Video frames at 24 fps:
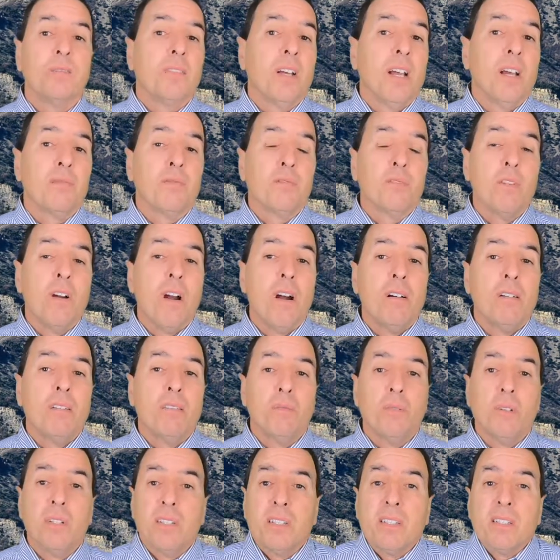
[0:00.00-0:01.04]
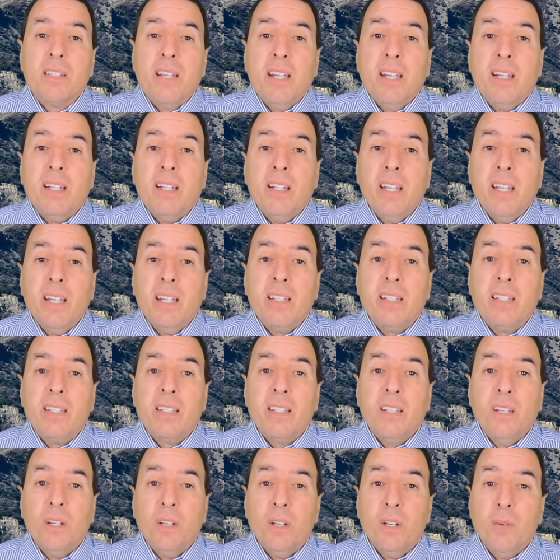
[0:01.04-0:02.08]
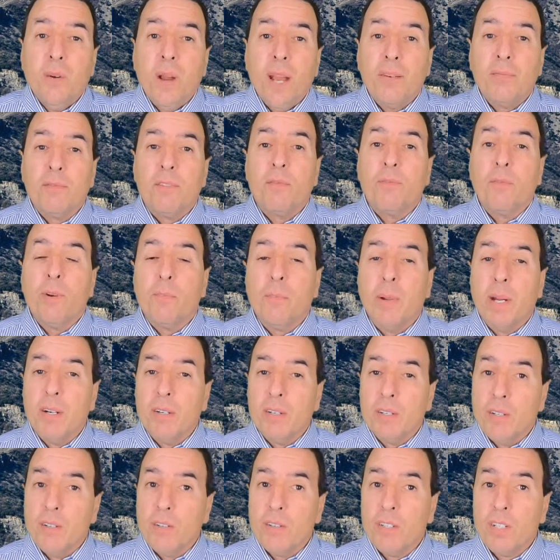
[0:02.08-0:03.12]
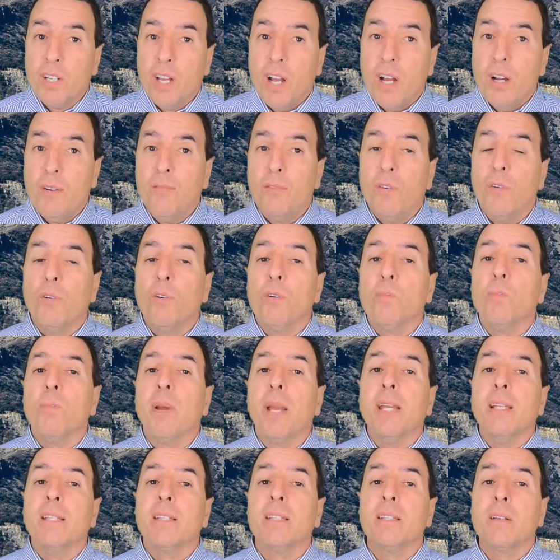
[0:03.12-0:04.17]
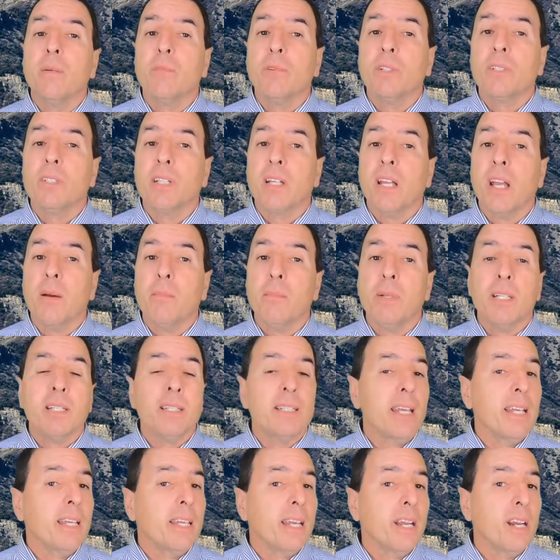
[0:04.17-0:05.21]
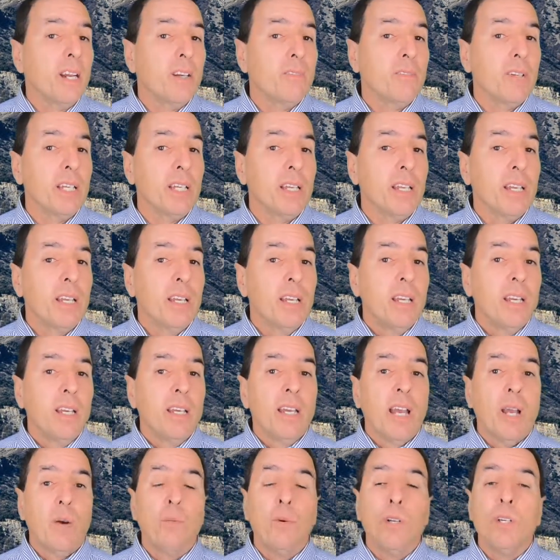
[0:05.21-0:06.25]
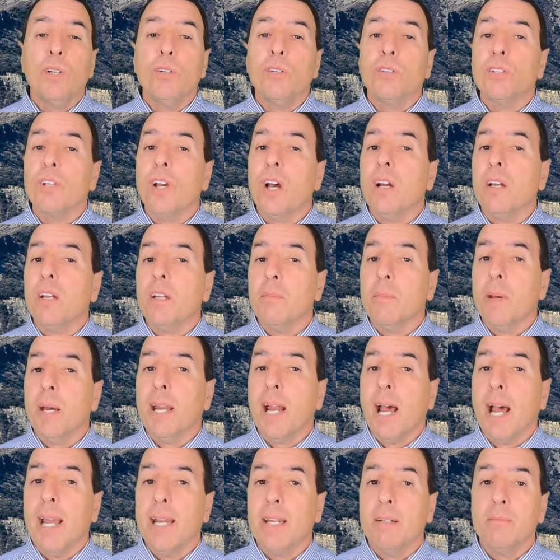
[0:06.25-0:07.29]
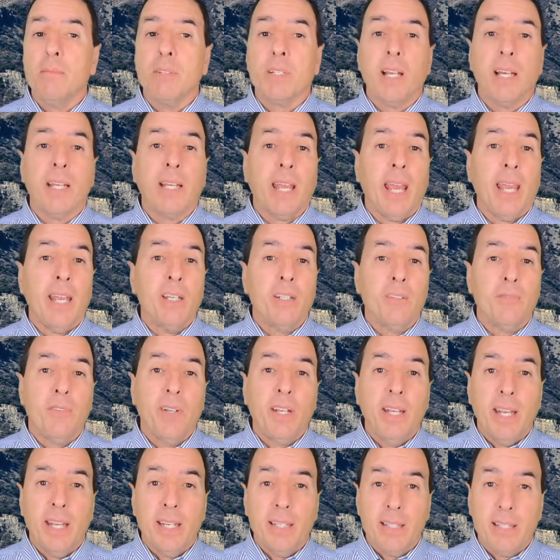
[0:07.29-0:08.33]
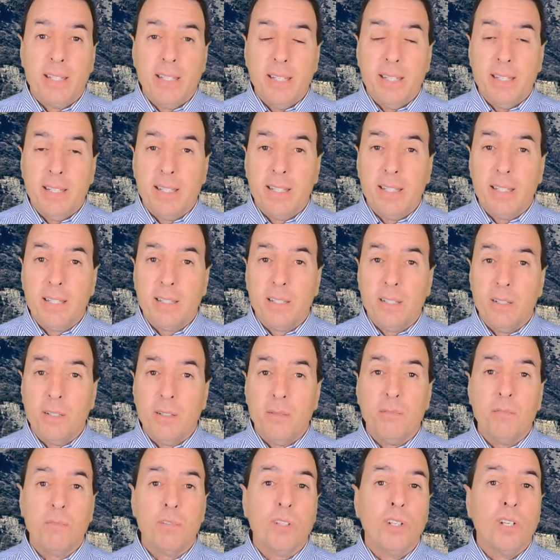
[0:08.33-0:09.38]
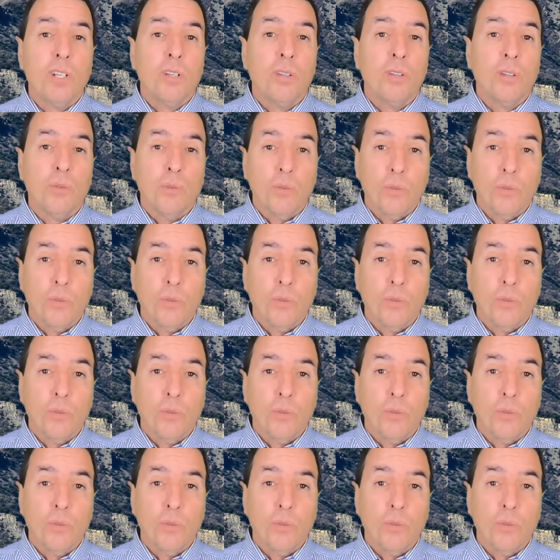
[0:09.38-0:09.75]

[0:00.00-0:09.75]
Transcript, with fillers: After all, when the sink leaks, you have to repair it yourself or pay someone to come in and take care of it. And when you're talking about items like H V A C systems, the